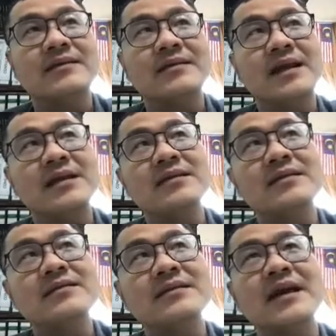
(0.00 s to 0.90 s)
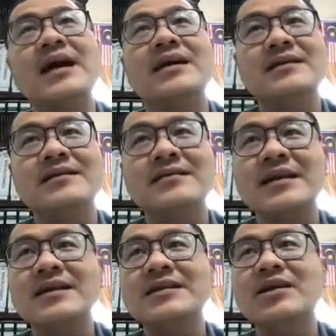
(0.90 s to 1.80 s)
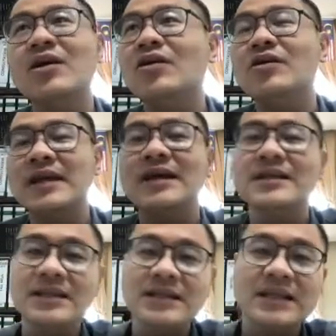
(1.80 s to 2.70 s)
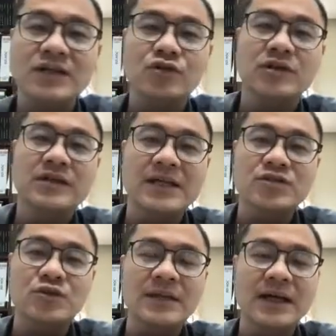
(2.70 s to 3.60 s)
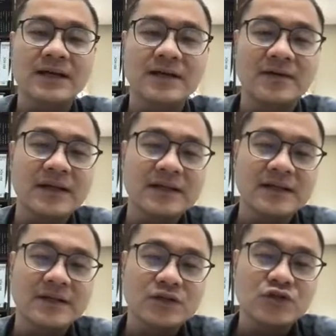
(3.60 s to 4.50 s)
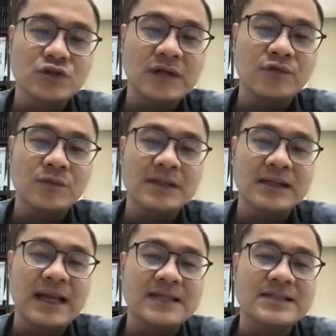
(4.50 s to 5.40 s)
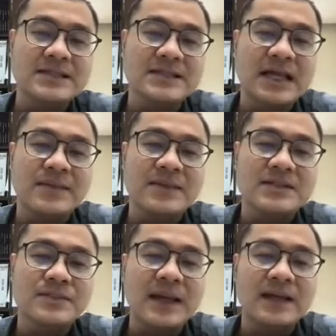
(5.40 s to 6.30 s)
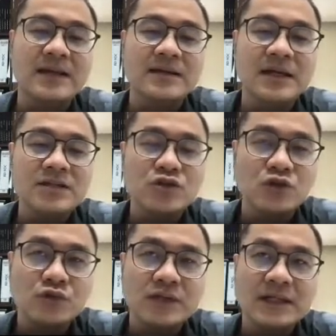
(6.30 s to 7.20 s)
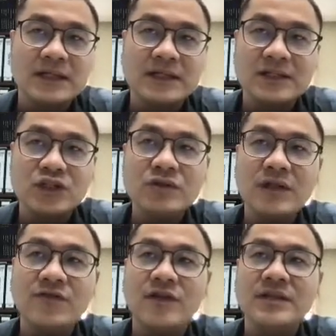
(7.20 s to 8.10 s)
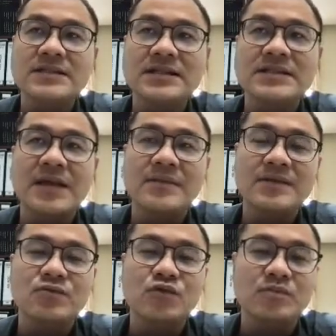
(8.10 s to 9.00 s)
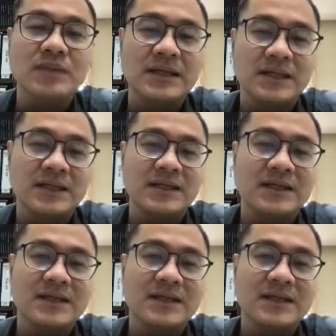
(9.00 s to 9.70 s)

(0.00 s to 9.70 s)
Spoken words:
link, yeah, link, or yeah, in the Google Classroom, right? So that would be the last assignments part. Okay, so the due date for this assignment would be